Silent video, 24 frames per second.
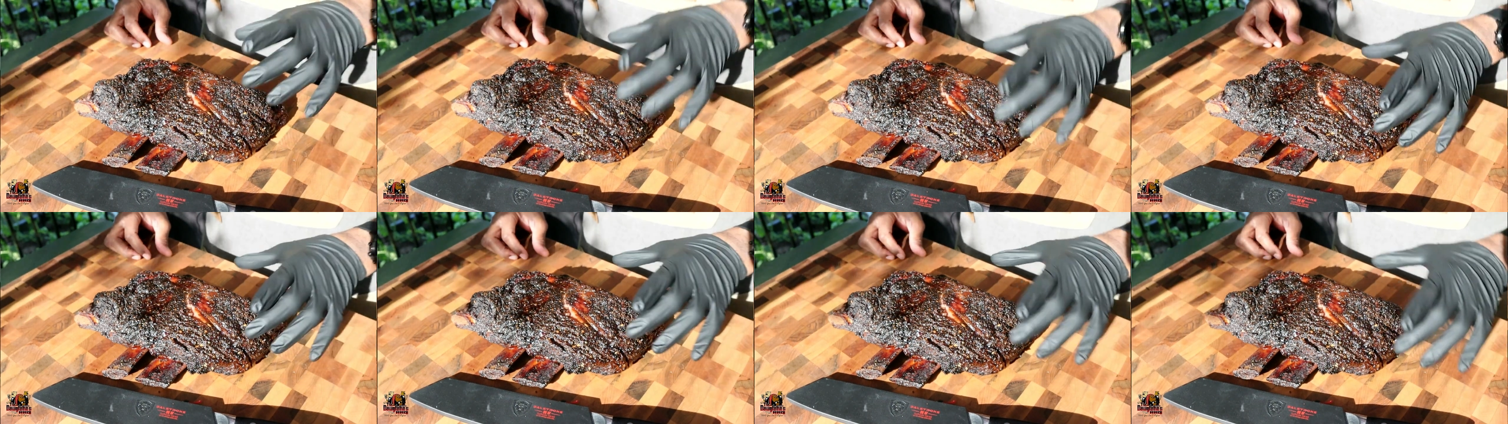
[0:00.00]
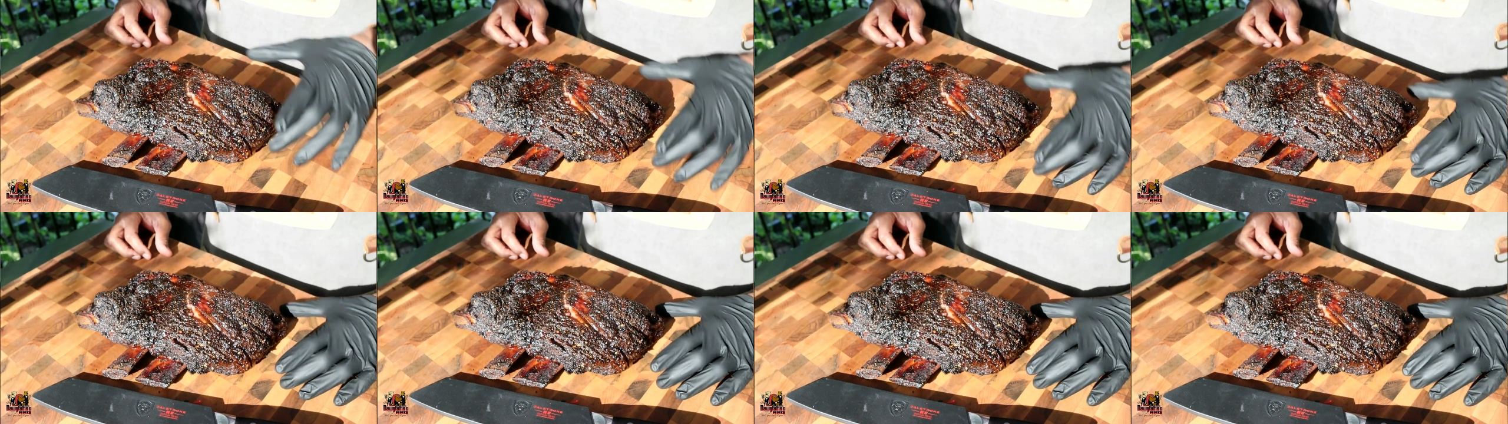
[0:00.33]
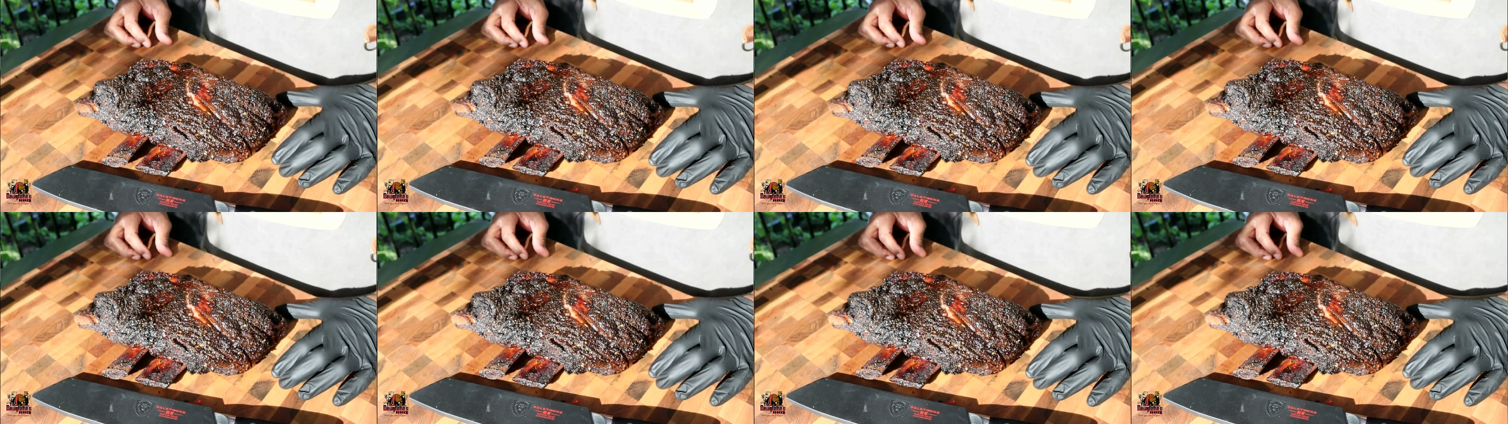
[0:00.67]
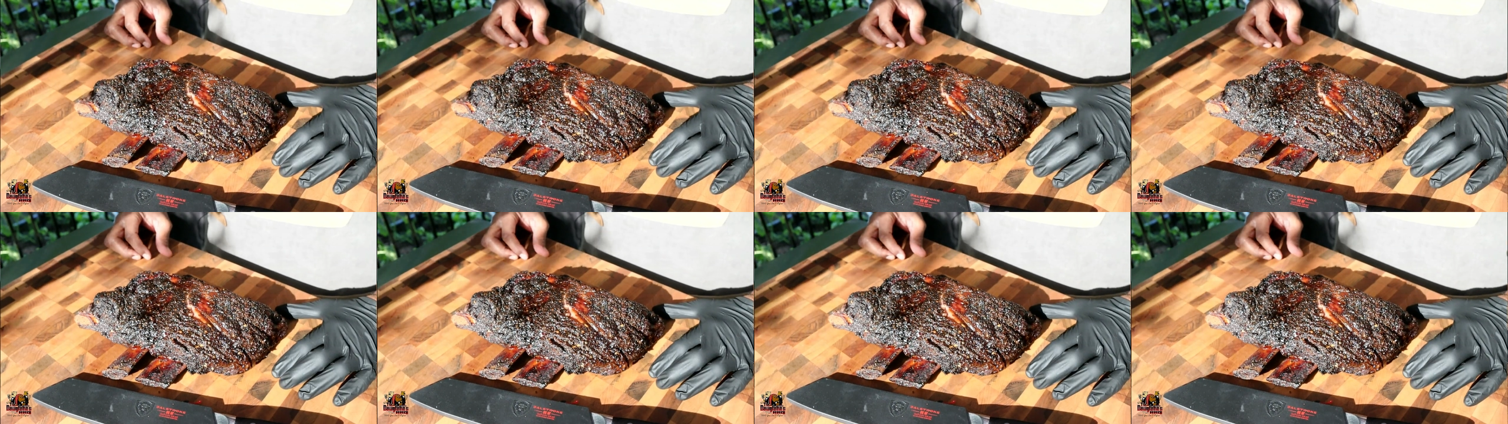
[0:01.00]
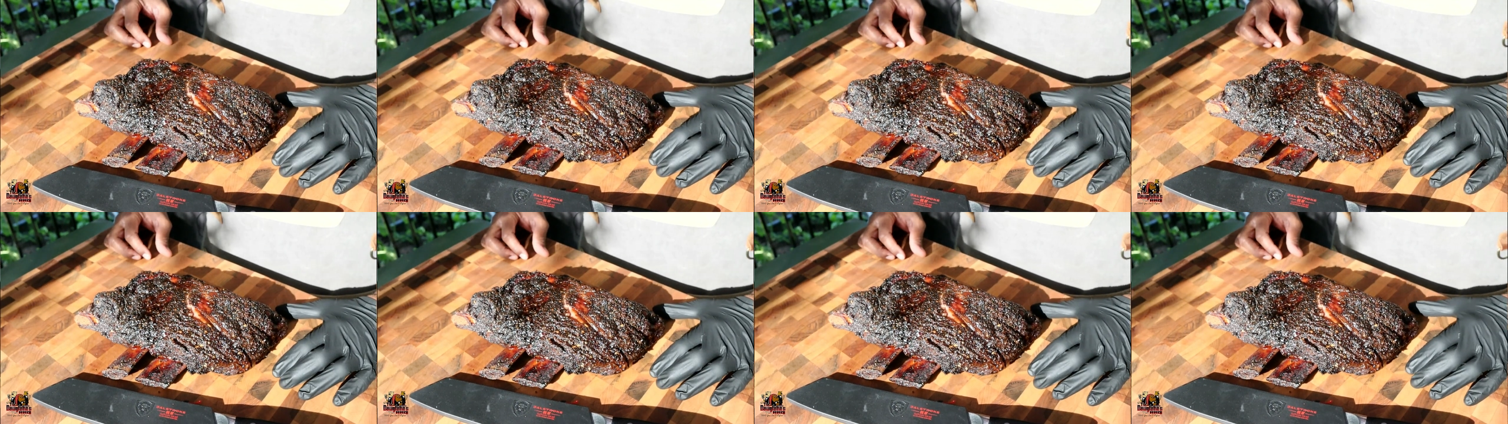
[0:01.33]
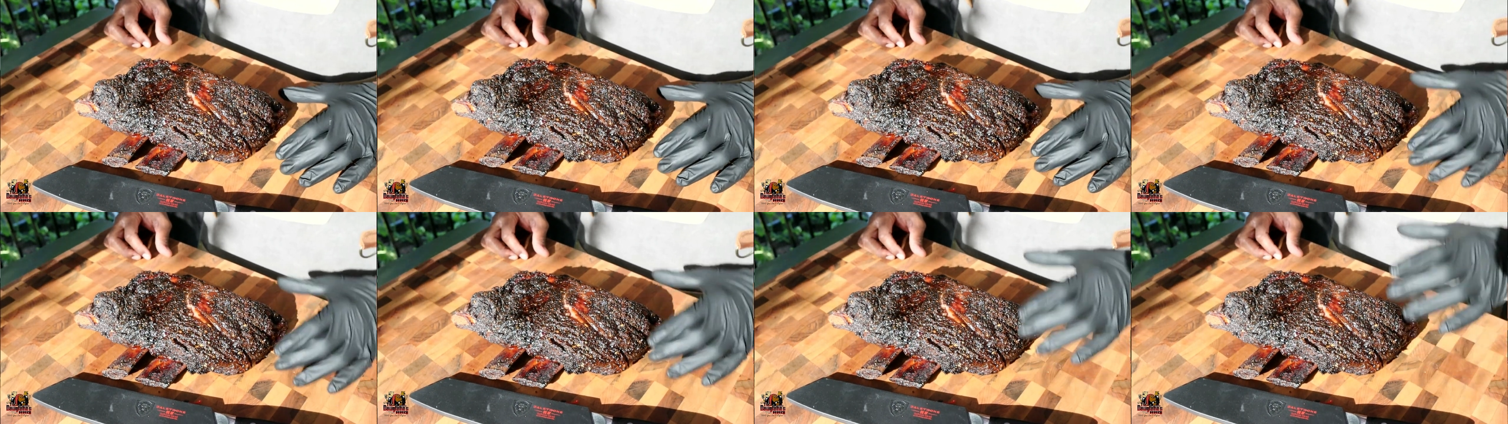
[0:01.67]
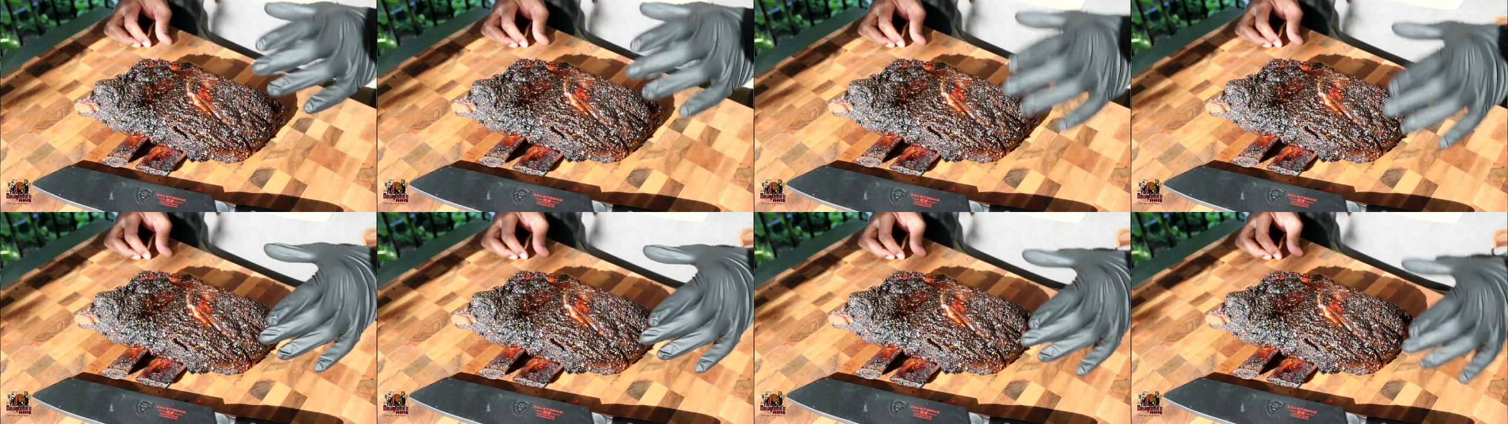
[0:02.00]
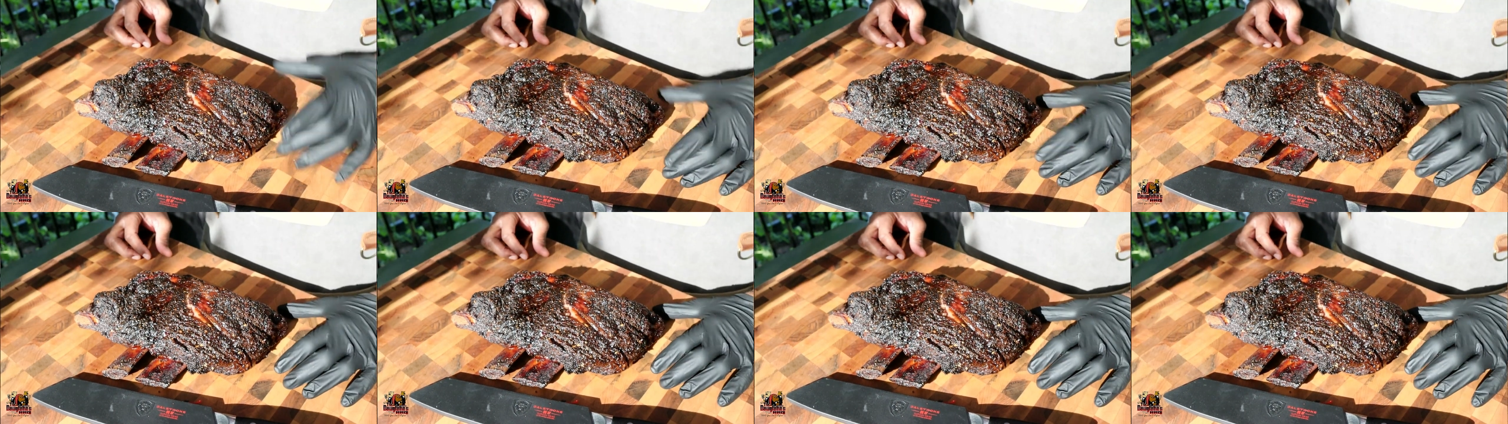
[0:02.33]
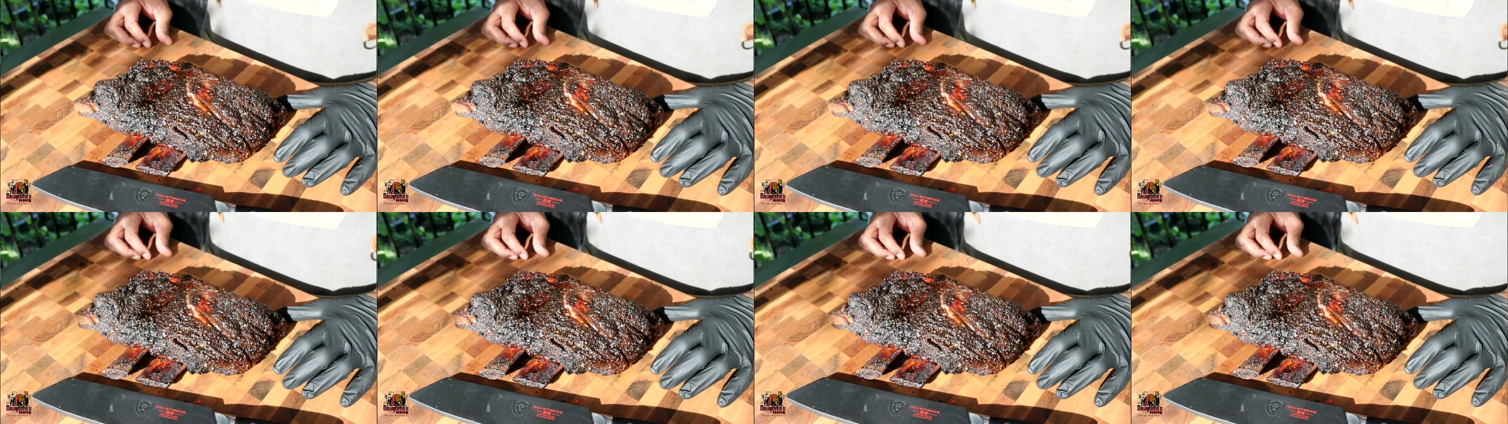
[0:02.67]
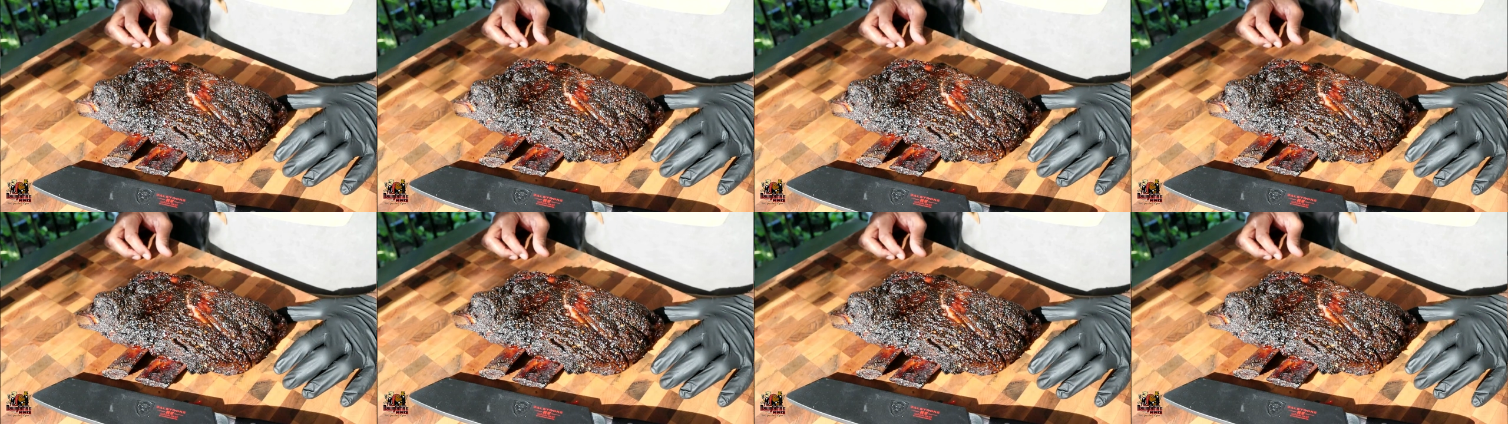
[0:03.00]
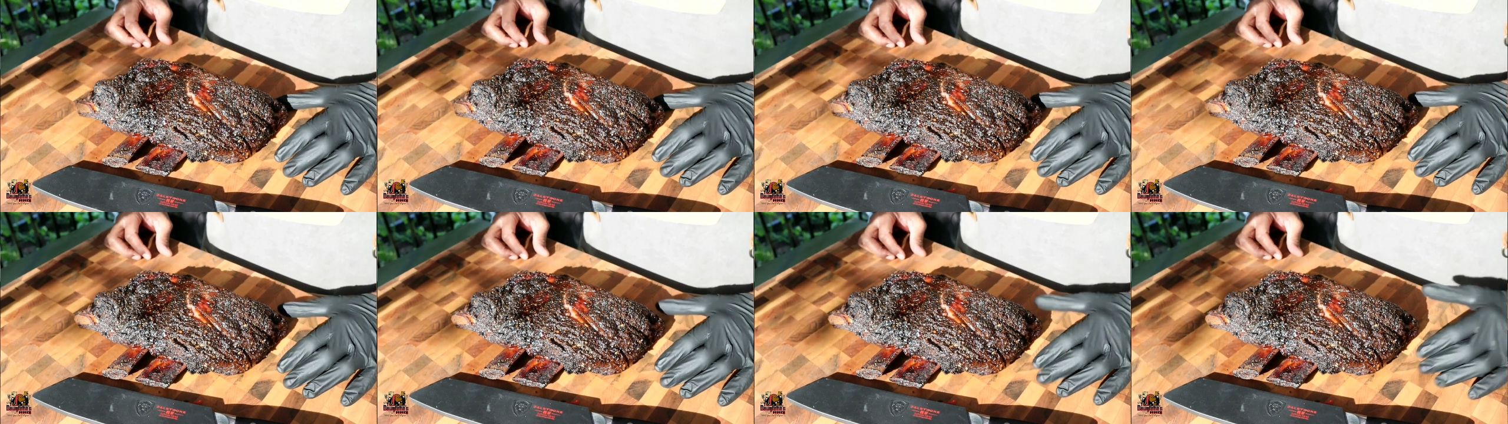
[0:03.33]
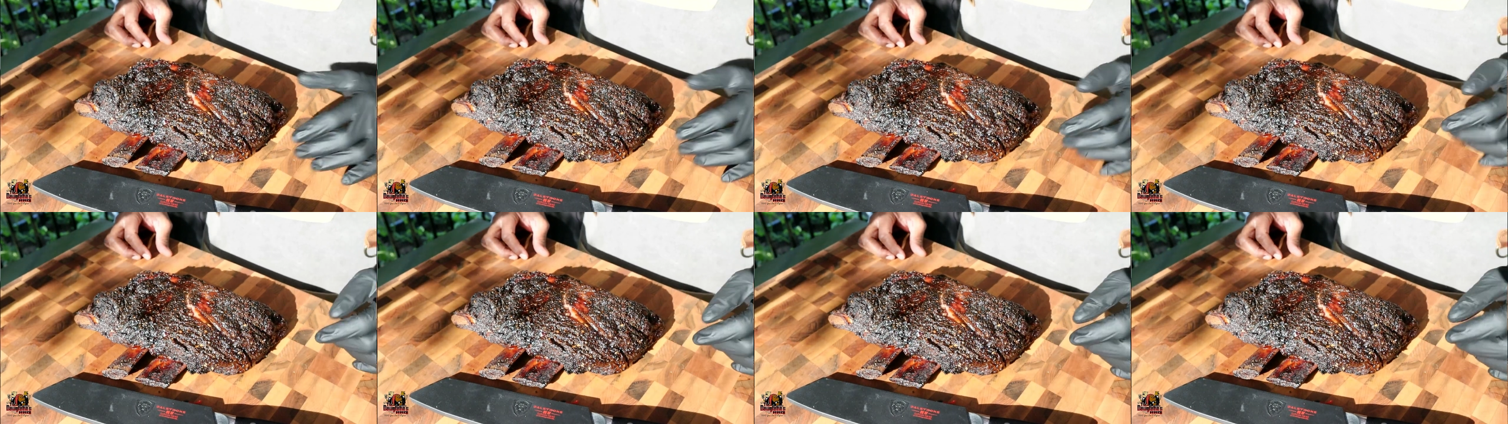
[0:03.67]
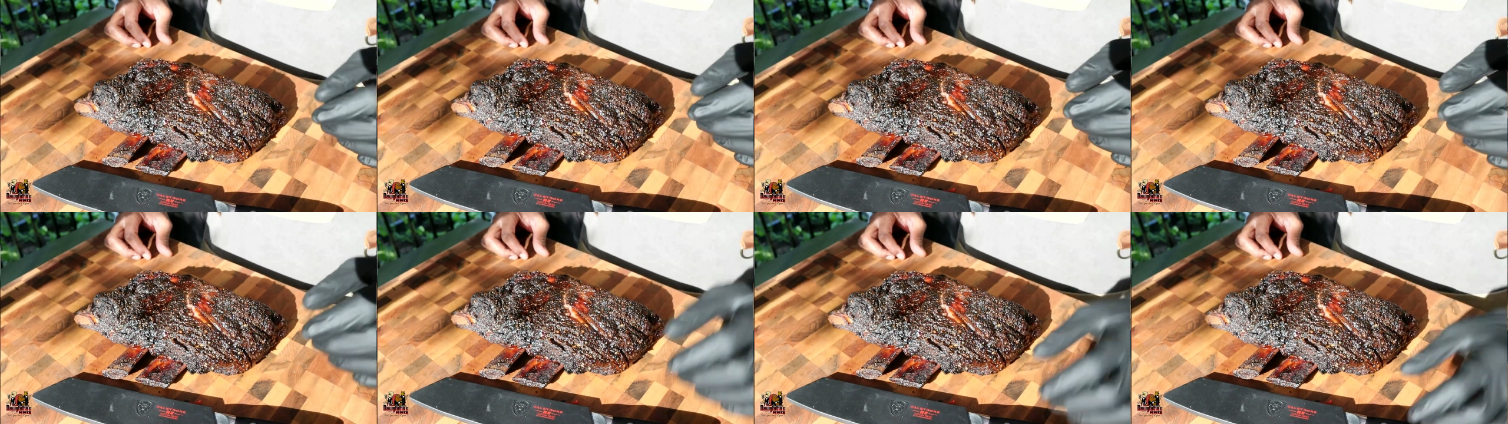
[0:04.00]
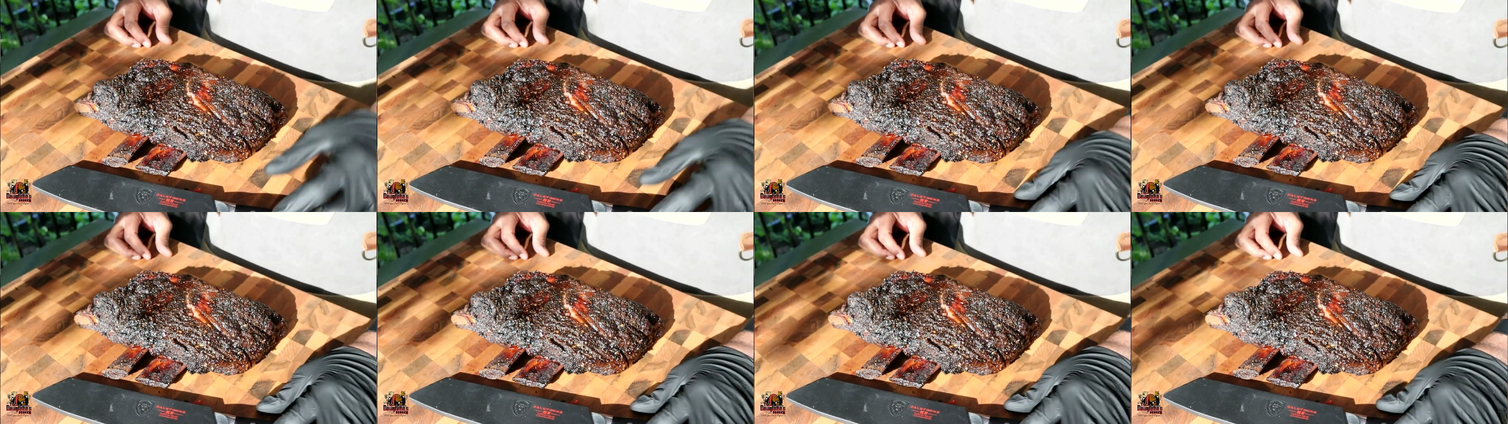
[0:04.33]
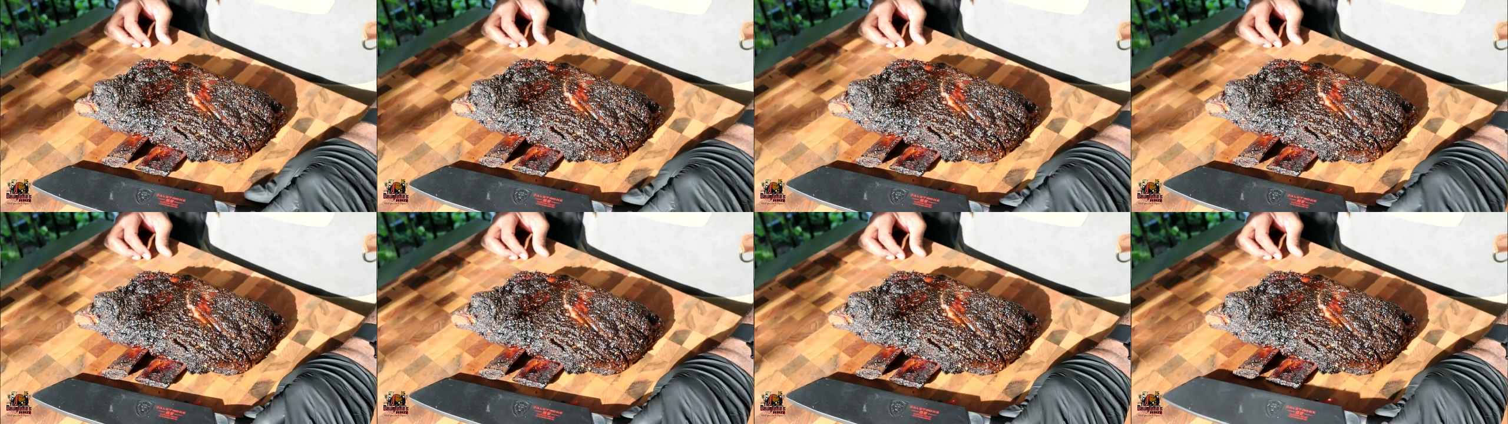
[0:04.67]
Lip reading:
No face is visible, so there are no lips to read.